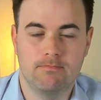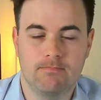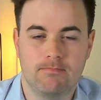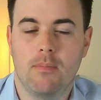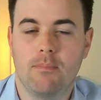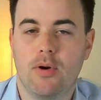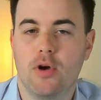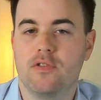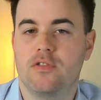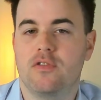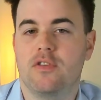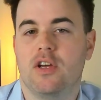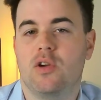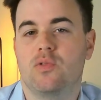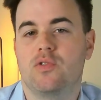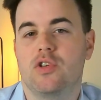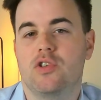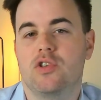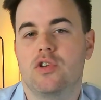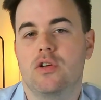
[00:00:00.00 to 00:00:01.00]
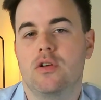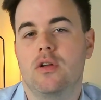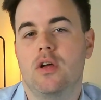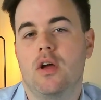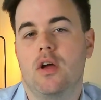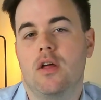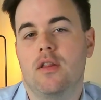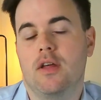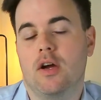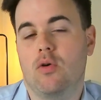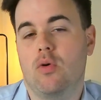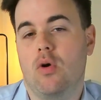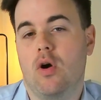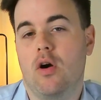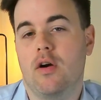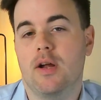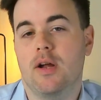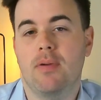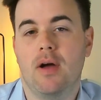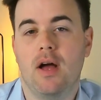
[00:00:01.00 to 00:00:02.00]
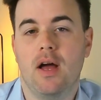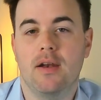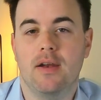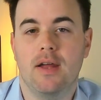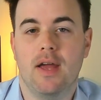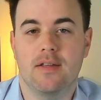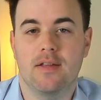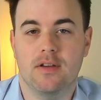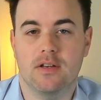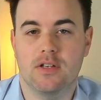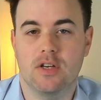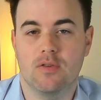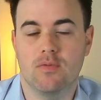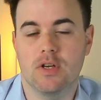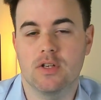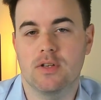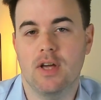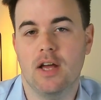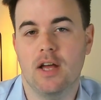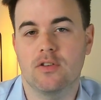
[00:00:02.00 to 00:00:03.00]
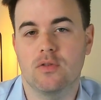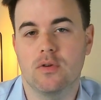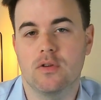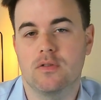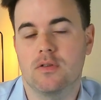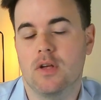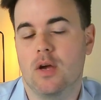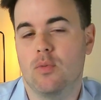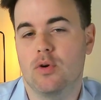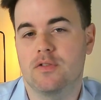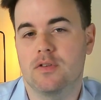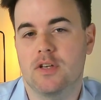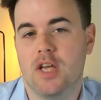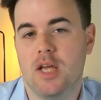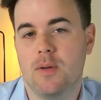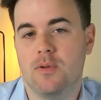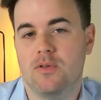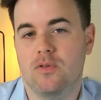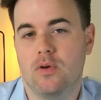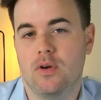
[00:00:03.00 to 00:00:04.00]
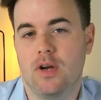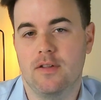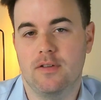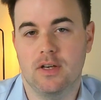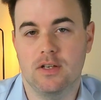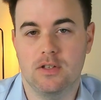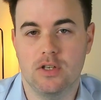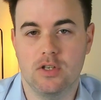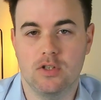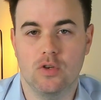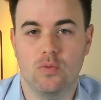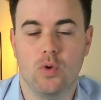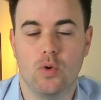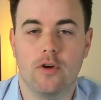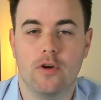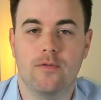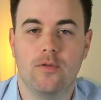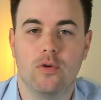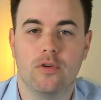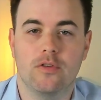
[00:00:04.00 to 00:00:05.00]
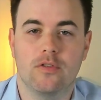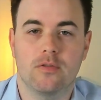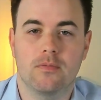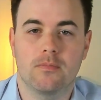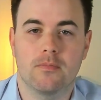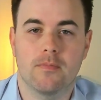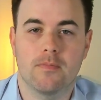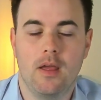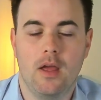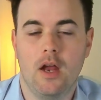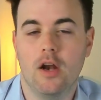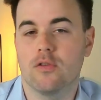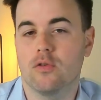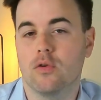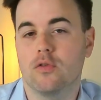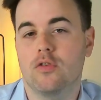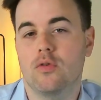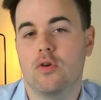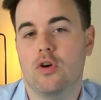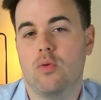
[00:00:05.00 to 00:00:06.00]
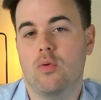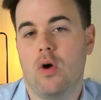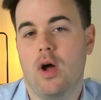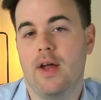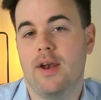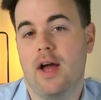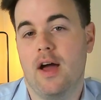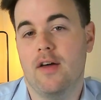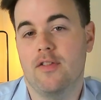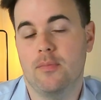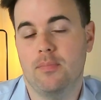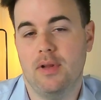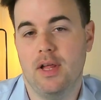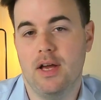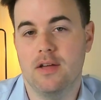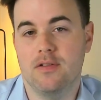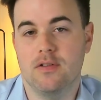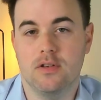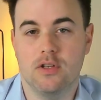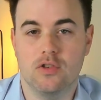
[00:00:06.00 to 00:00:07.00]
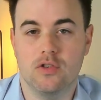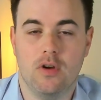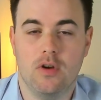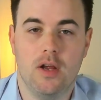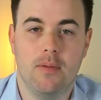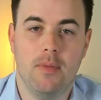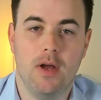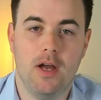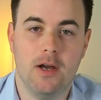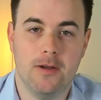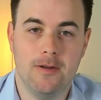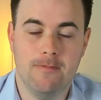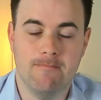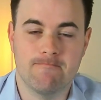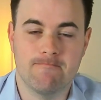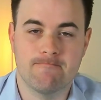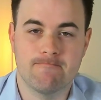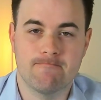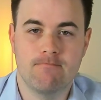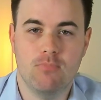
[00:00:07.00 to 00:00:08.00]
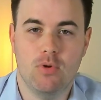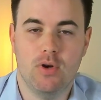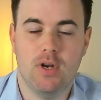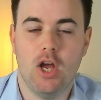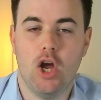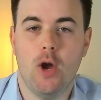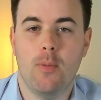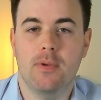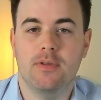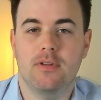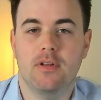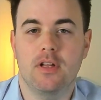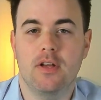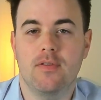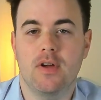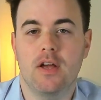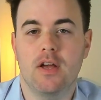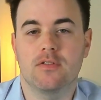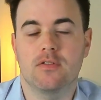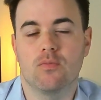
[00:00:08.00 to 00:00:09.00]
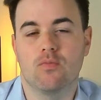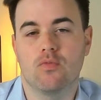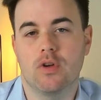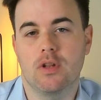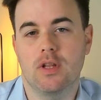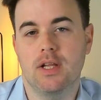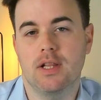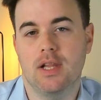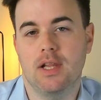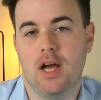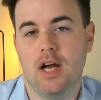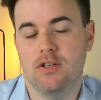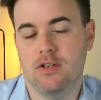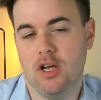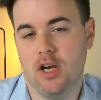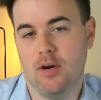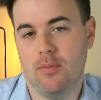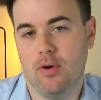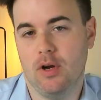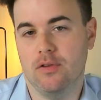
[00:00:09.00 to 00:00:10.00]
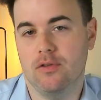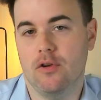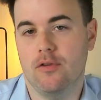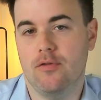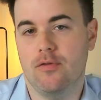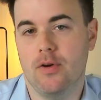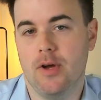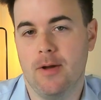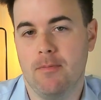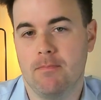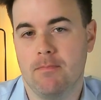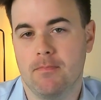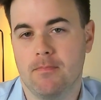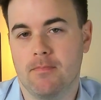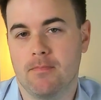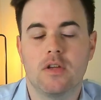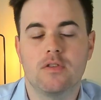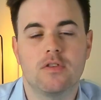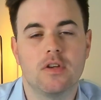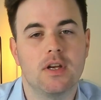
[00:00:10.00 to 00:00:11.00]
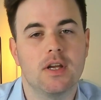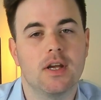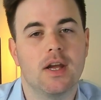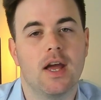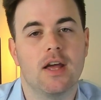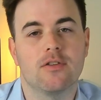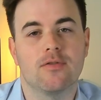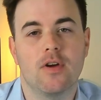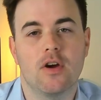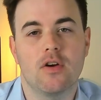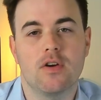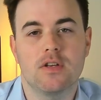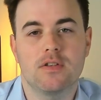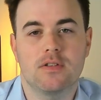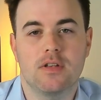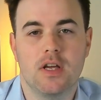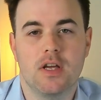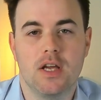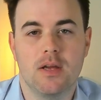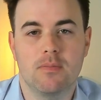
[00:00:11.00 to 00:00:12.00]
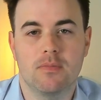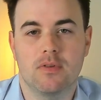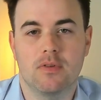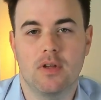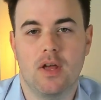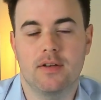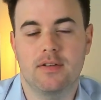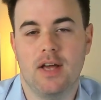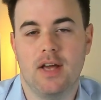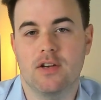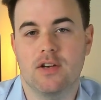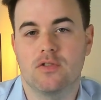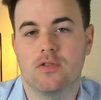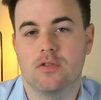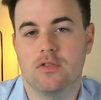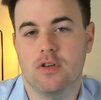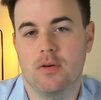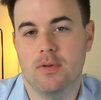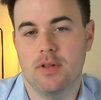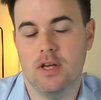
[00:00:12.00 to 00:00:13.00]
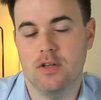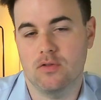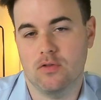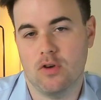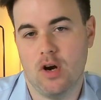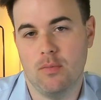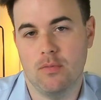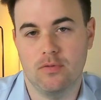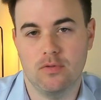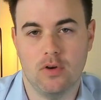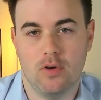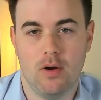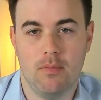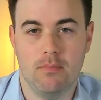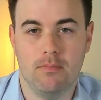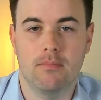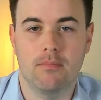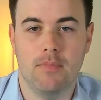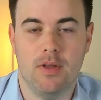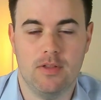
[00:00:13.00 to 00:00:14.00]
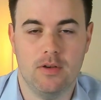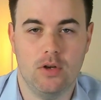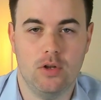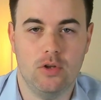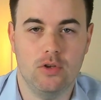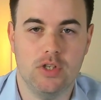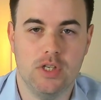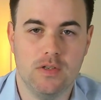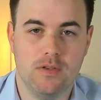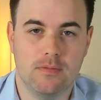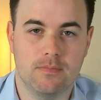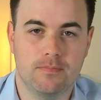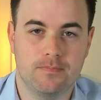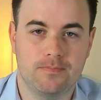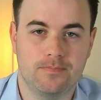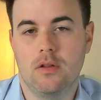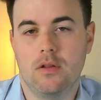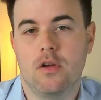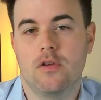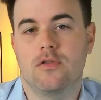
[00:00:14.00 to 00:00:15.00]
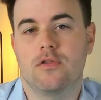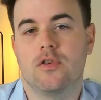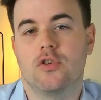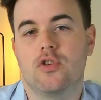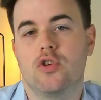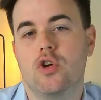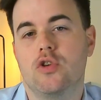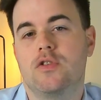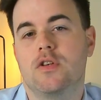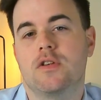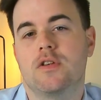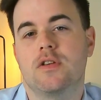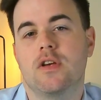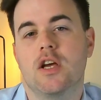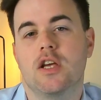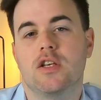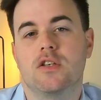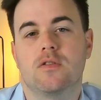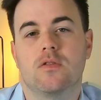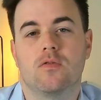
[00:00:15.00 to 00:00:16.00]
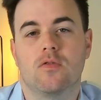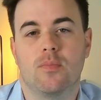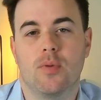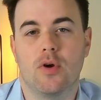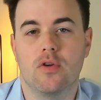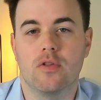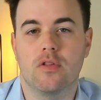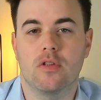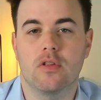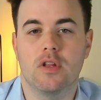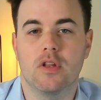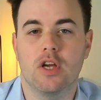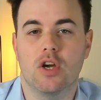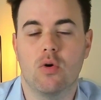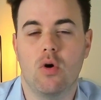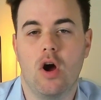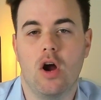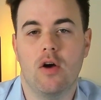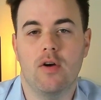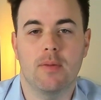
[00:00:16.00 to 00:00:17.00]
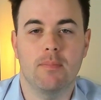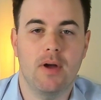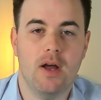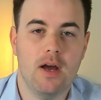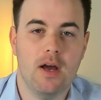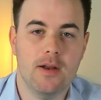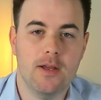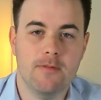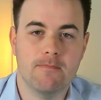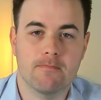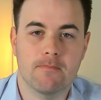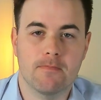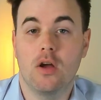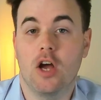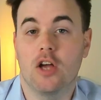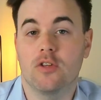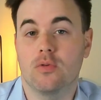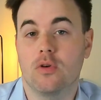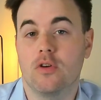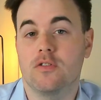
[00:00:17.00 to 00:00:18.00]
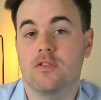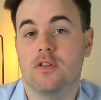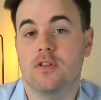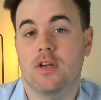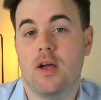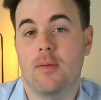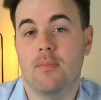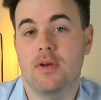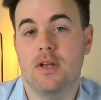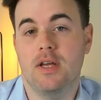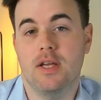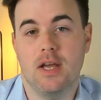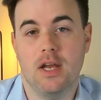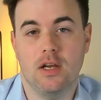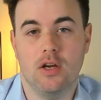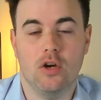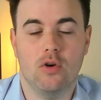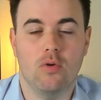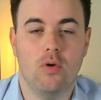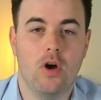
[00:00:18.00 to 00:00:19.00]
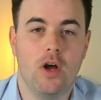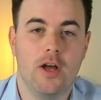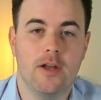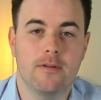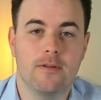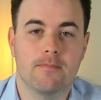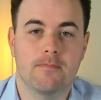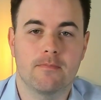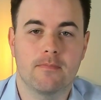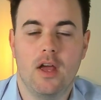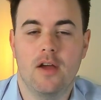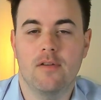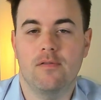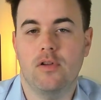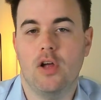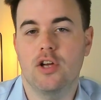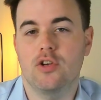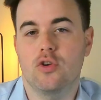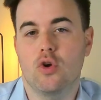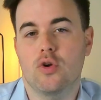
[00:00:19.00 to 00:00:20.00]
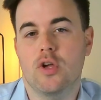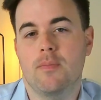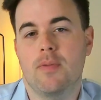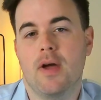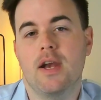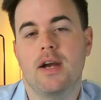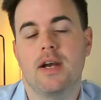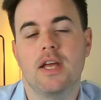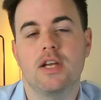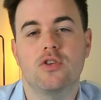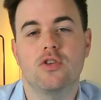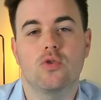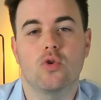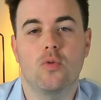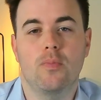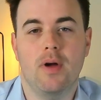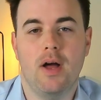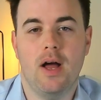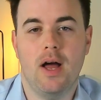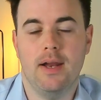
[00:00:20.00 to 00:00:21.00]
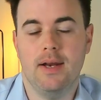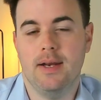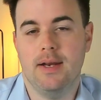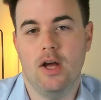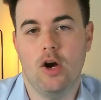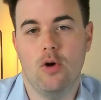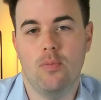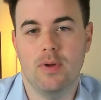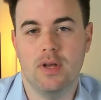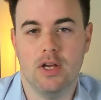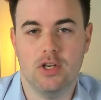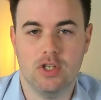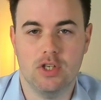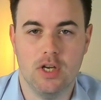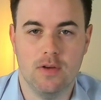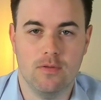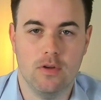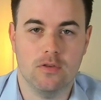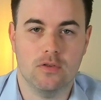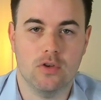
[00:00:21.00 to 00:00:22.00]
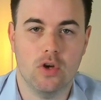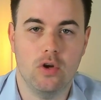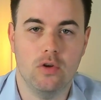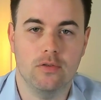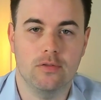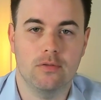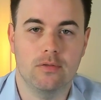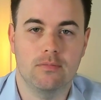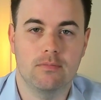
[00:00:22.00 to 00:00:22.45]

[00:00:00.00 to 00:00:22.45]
Post this acquisition, the acquiring partner has actually reached out to us and wants to keep us on as a contingent workforce, and has also acquired other players in the Australian market. We're now hoping to deliver some really large enterprise software, sitting as various teams attached to some of their Scrum of Scrum methodologies. This is a huge success for both the acquiring party, as well as the company getting acquired, and Flying Donkey played an integral part in helping achieve those goals.